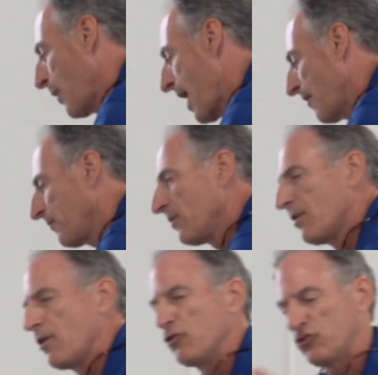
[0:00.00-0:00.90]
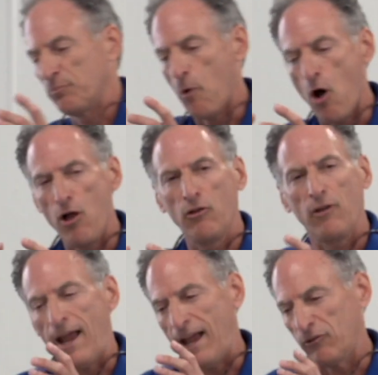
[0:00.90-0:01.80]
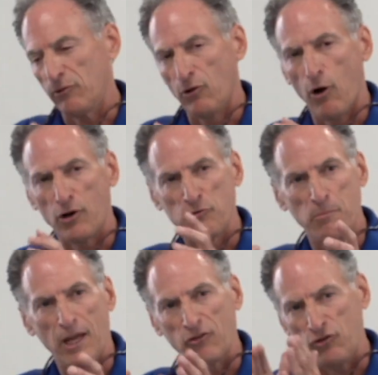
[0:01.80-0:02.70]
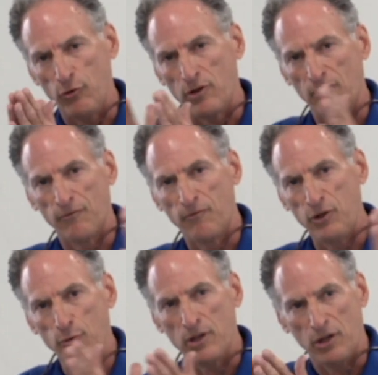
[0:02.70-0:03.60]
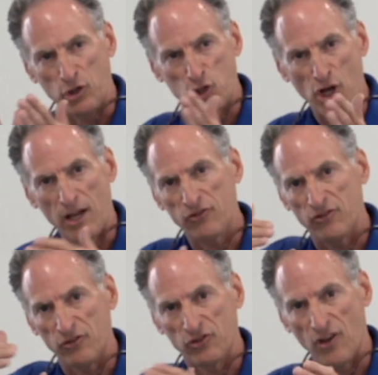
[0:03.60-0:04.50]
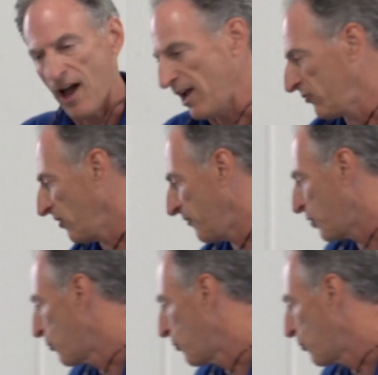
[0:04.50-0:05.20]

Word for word: you have small and large mixed, you can adjust the size of the